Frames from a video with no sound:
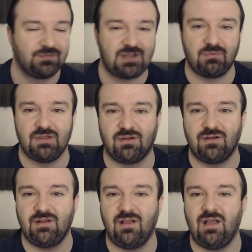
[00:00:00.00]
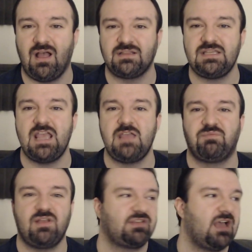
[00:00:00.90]
that we heard uh, on the EA
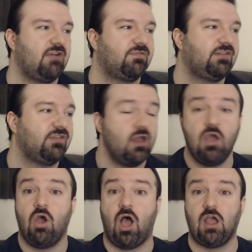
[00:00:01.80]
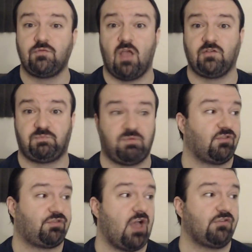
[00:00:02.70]
press conference. I, I spent
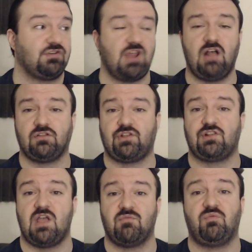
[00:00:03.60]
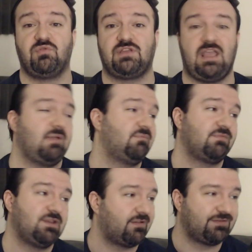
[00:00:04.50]
$1,000 on that mobile game,
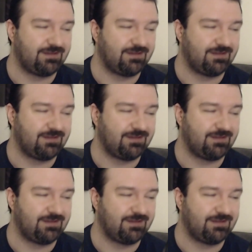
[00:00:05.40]
you know?